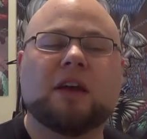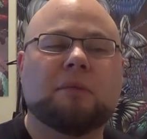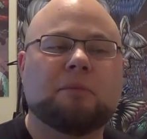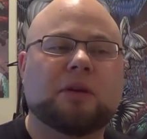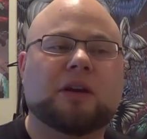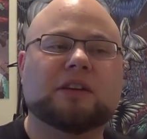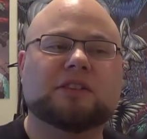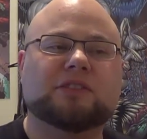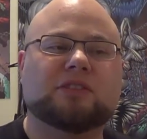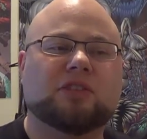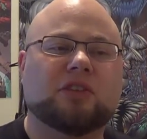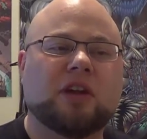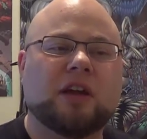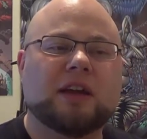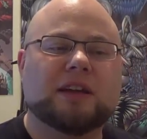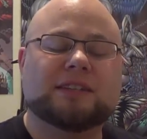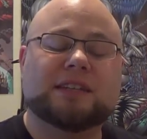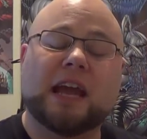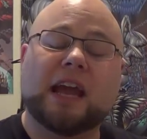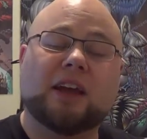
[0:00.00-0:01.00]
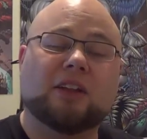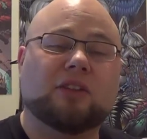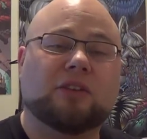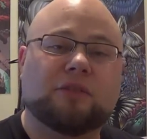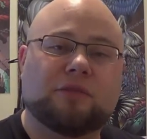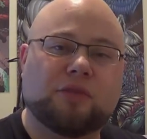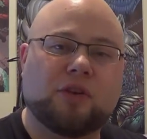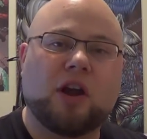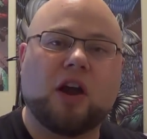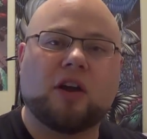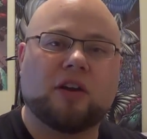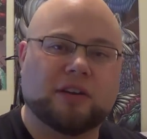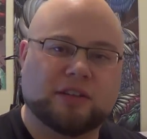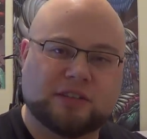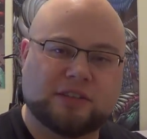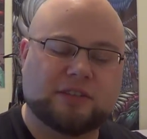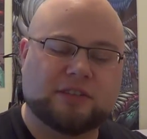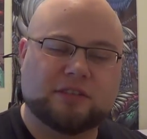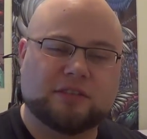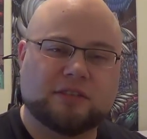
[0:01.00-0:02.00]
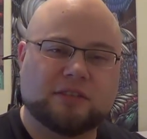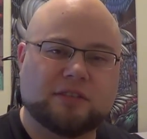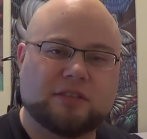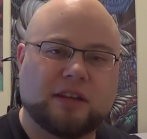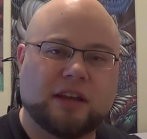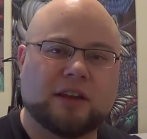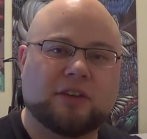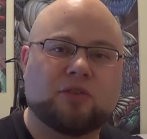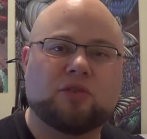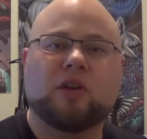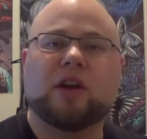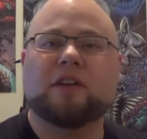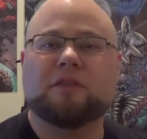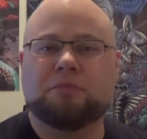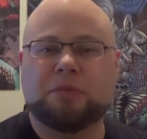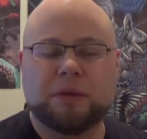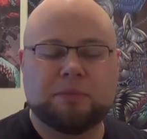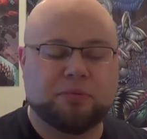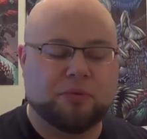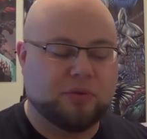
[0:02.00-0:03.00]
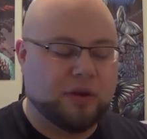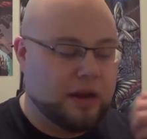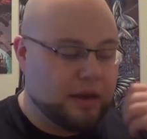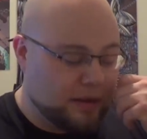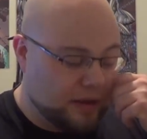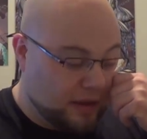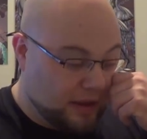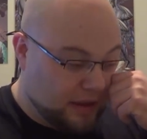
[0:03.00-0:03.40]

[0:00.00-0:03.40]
because they're tailored for artists and creative people, right?